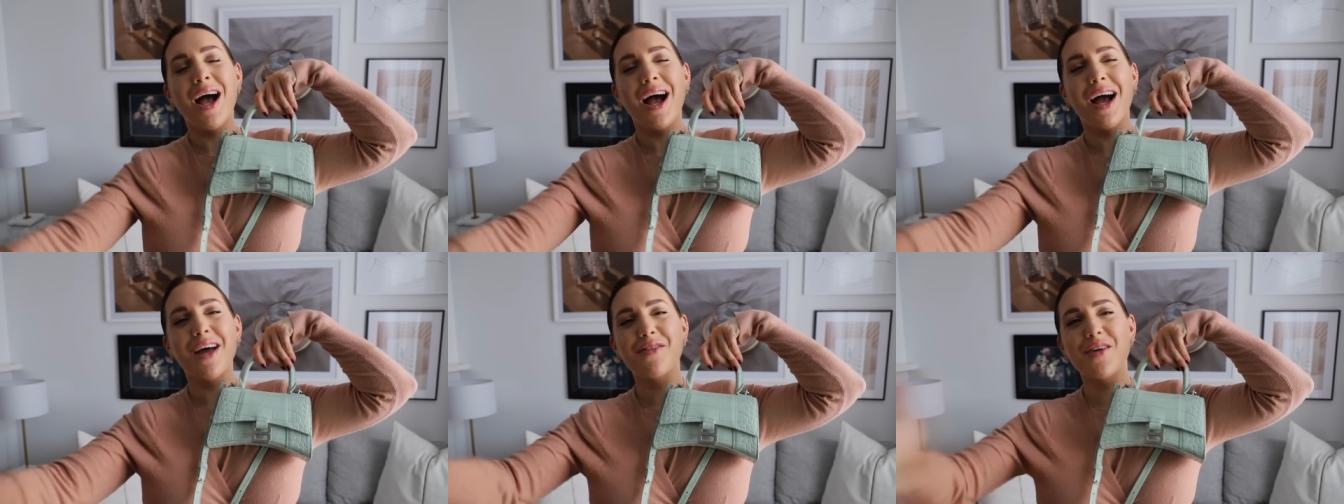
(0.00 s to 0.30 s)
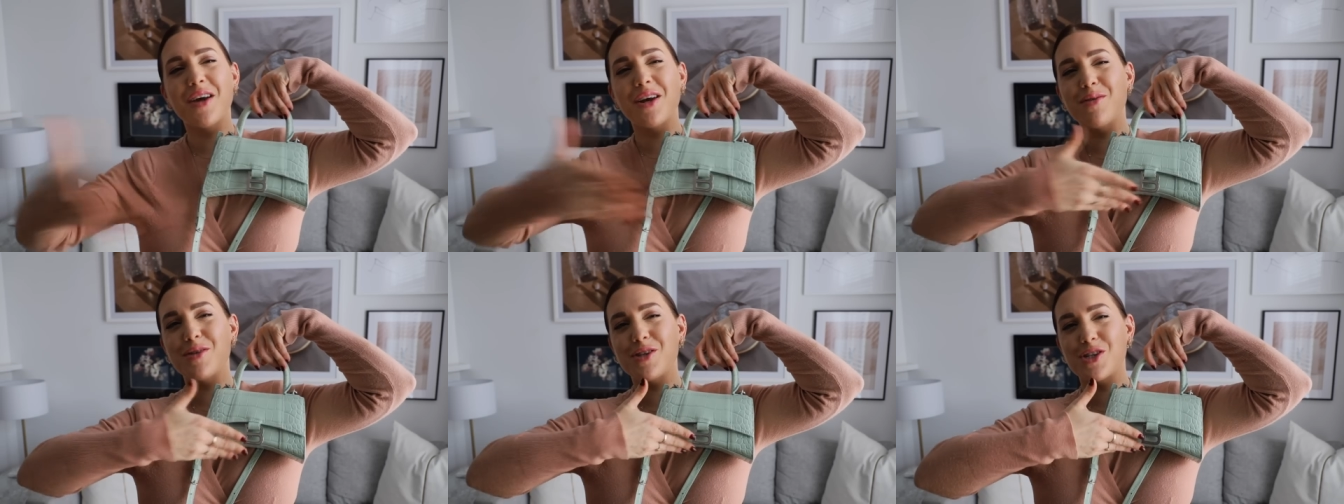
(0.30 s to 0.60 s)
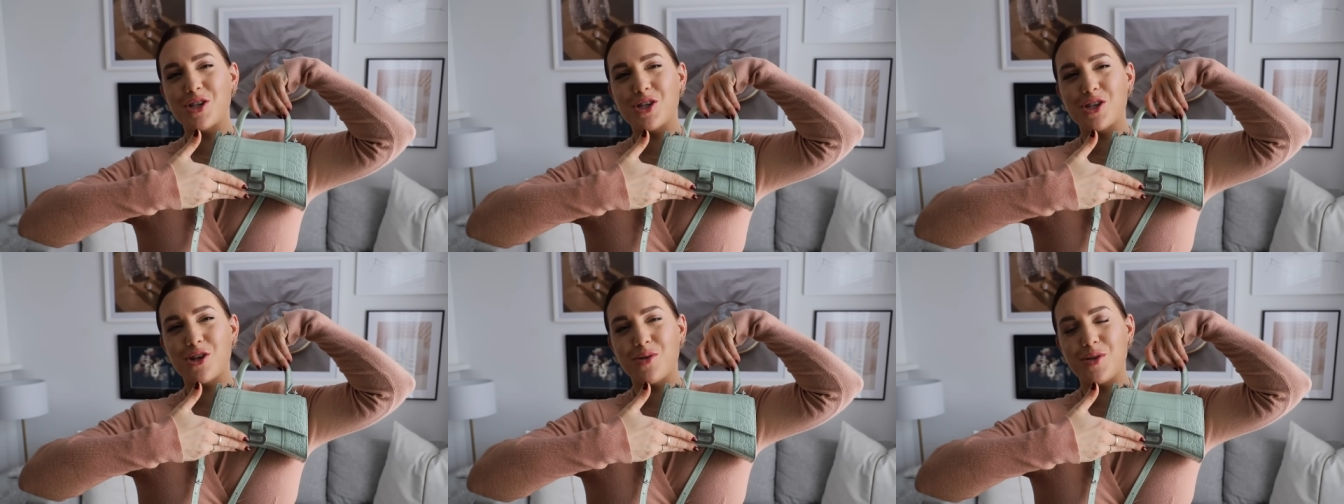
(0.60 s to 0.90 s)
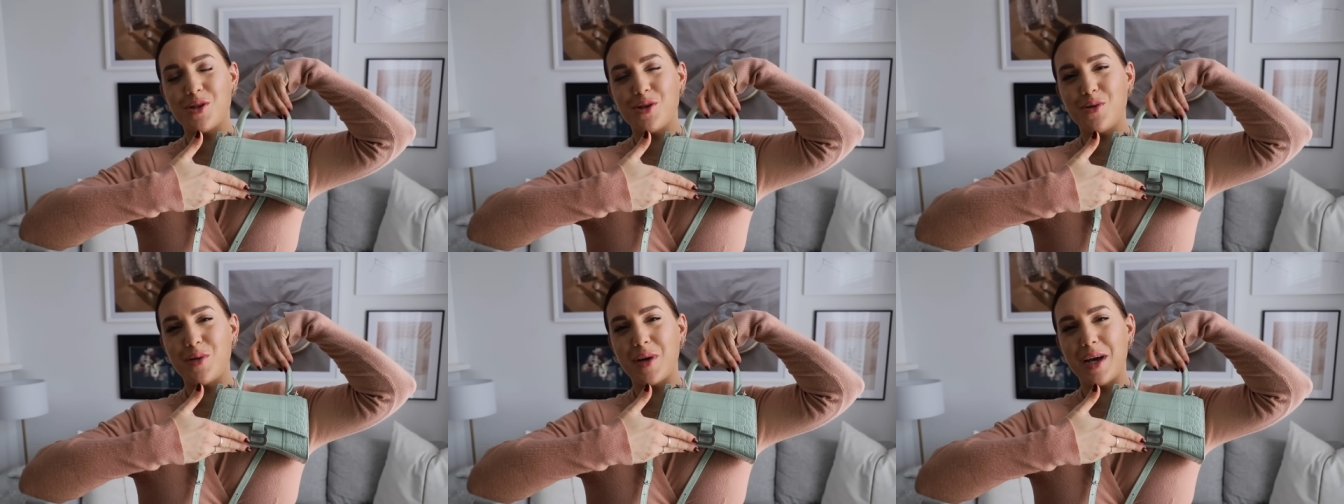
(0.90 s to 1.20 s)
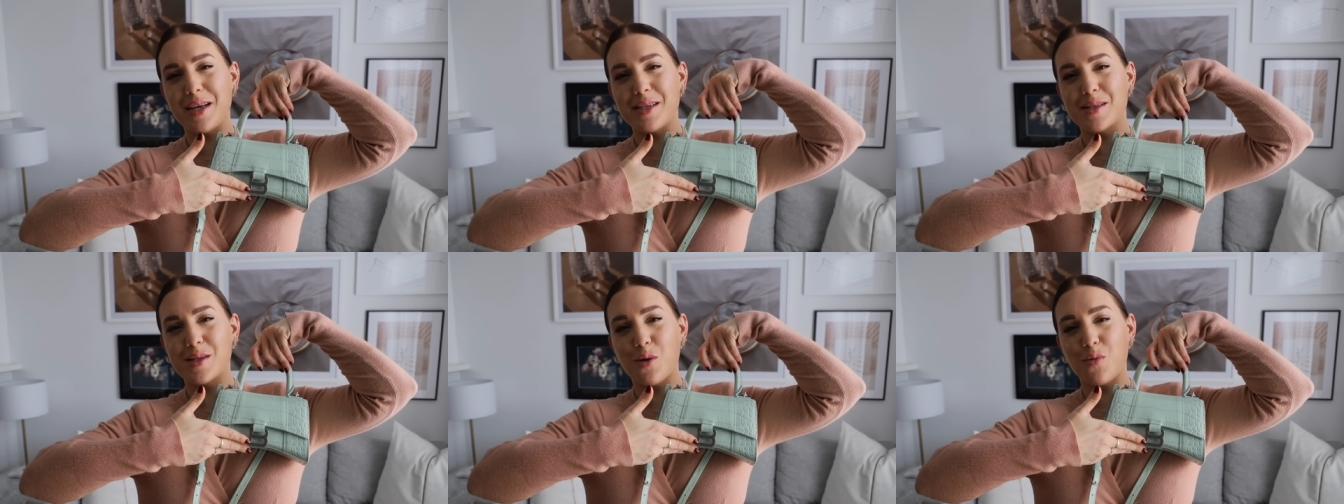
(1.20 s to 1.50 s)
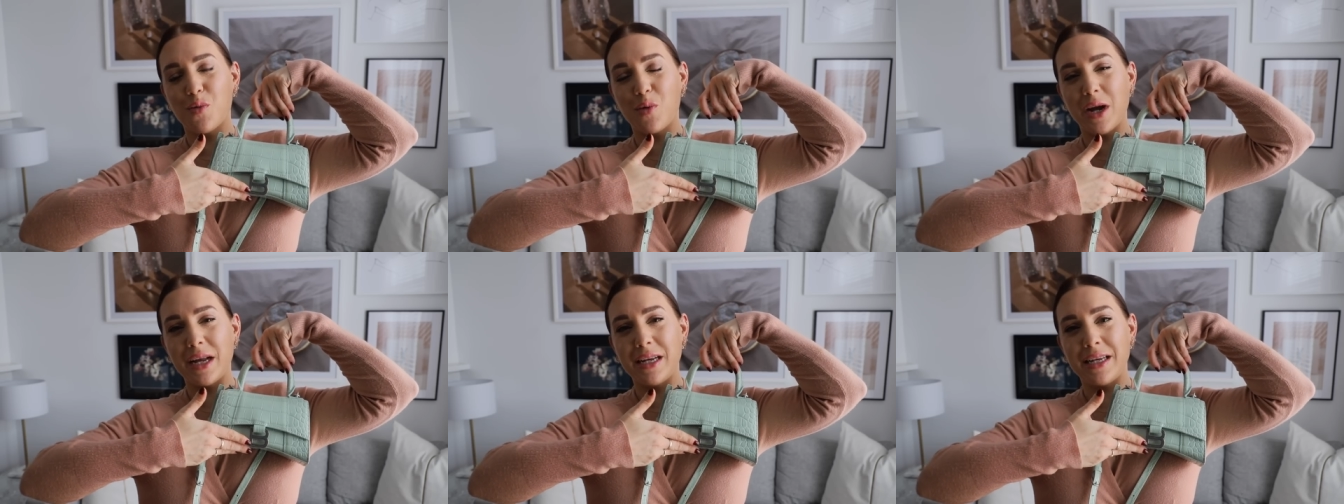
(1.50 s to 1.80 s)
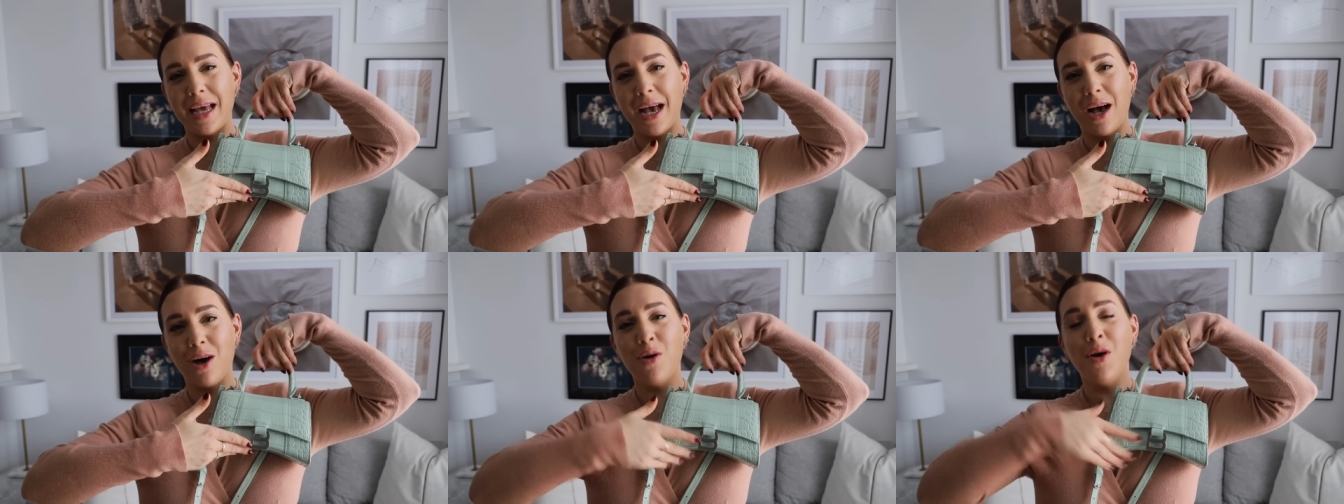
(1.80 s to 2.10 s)
I thought I would just show it to you guys right
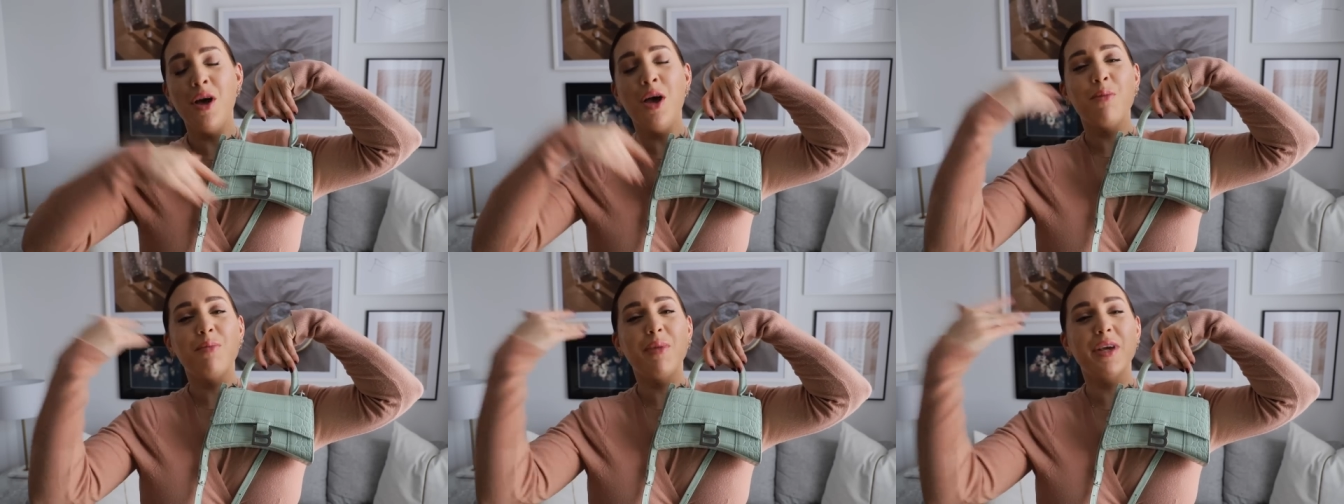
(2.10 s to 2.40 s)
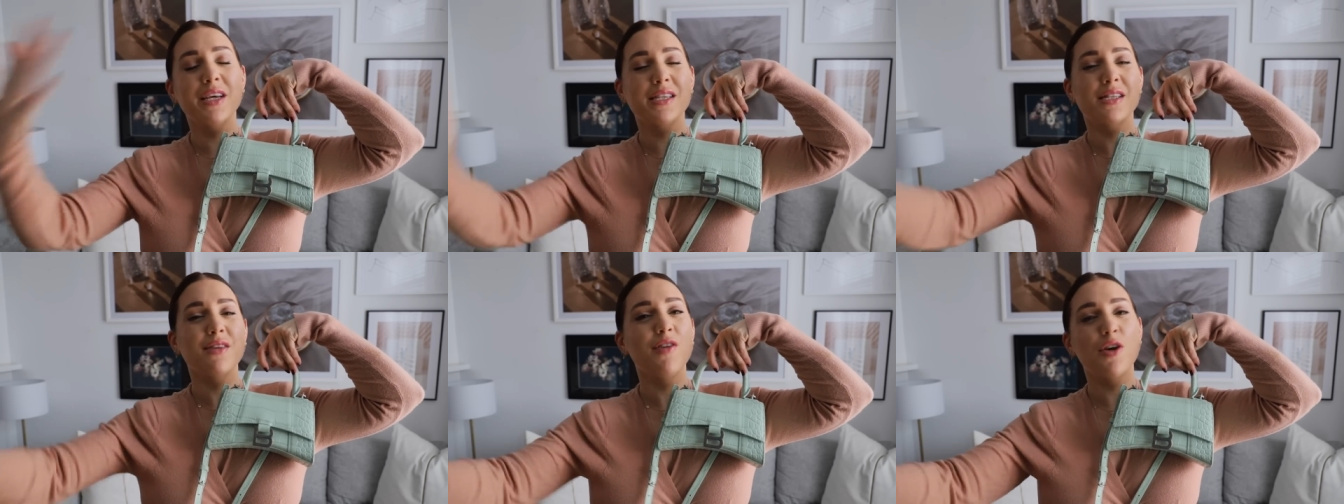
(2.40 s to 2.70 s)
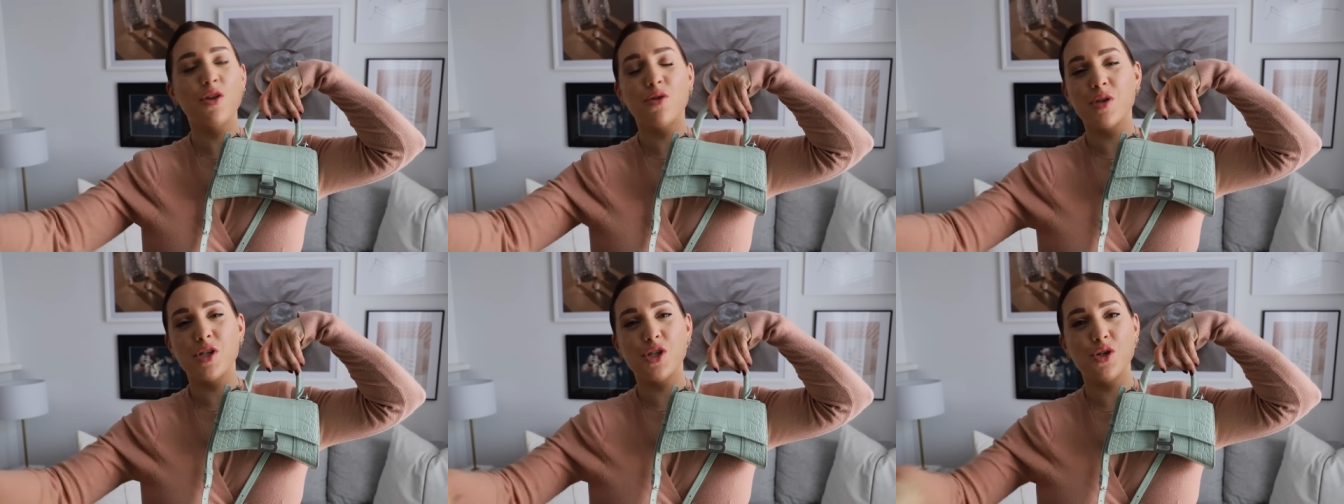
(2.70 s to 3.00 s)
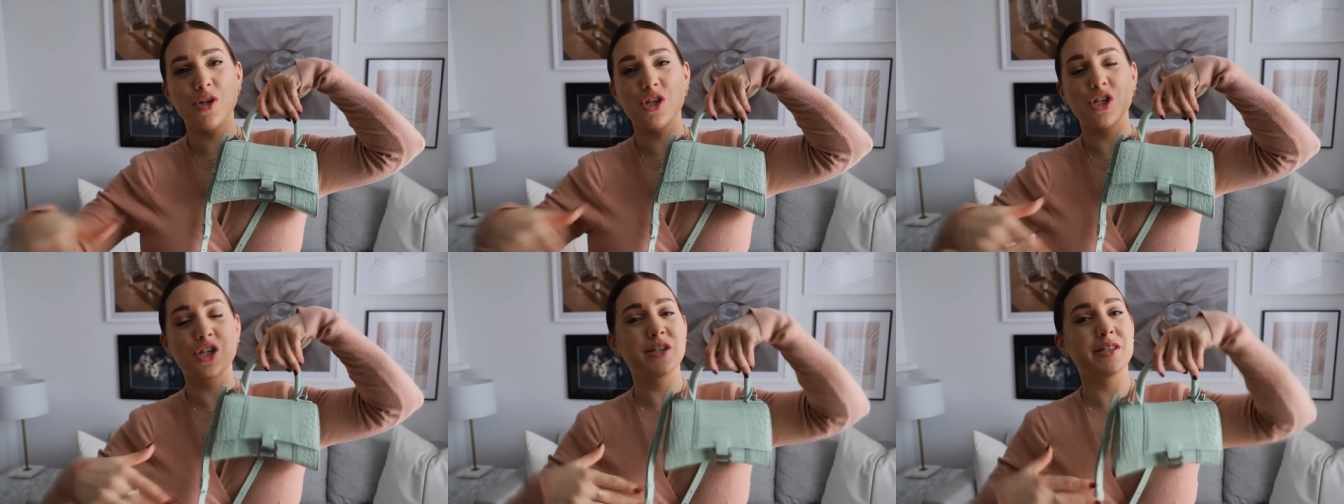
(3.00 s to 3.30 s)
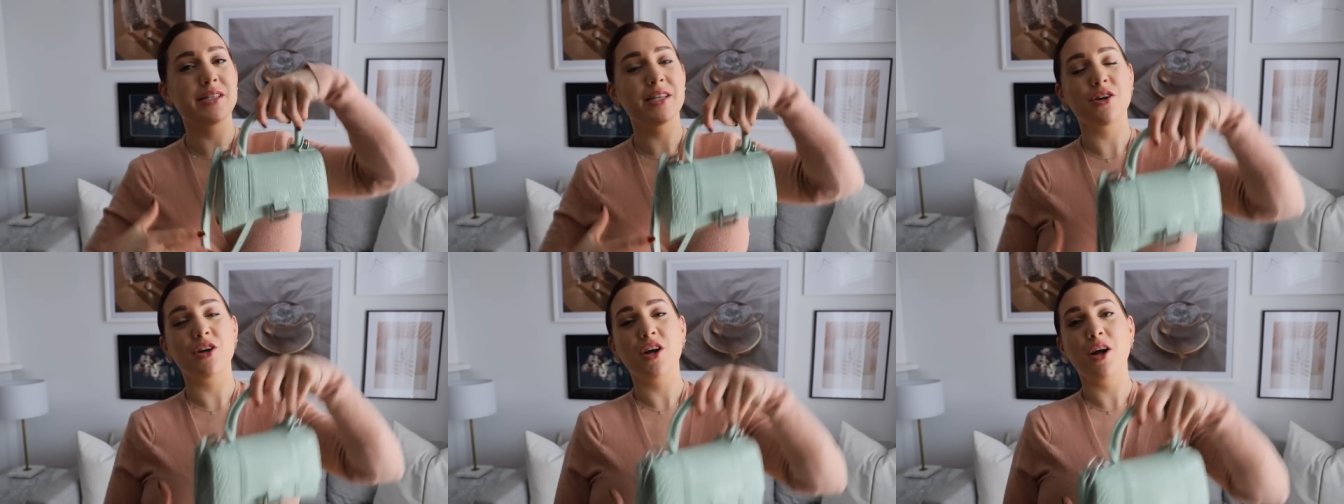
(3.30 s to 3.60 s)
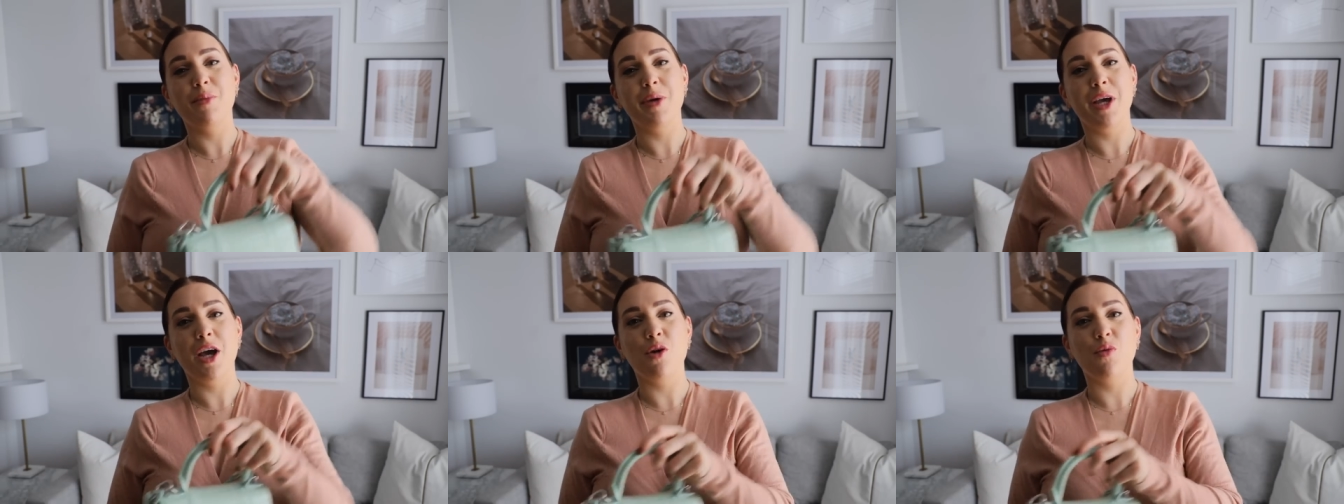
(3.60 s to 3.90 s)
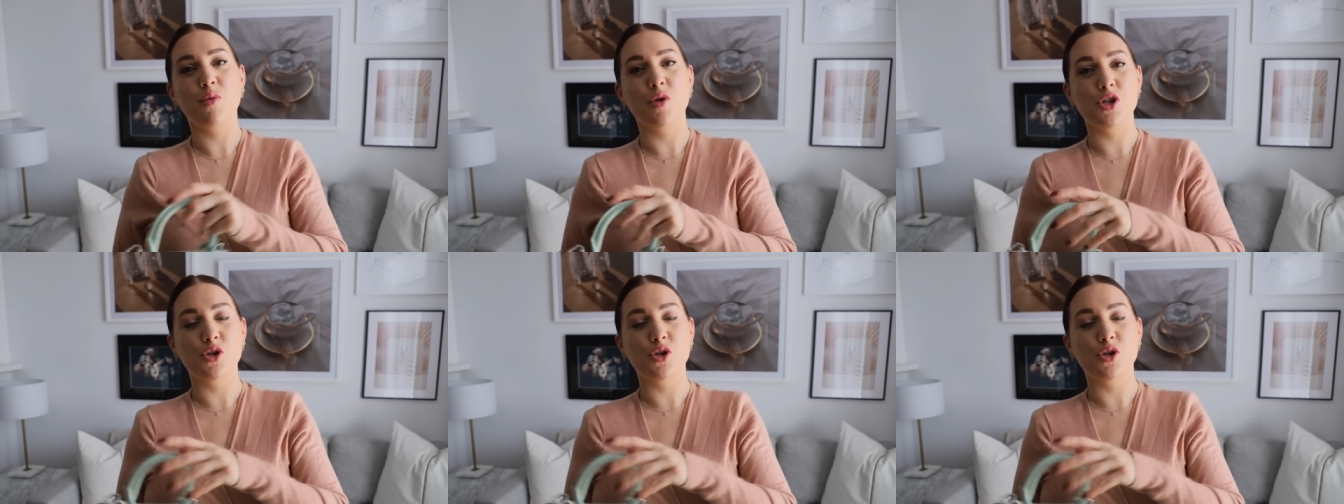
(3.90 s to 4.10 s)
now because of all the restrictions that are coming out.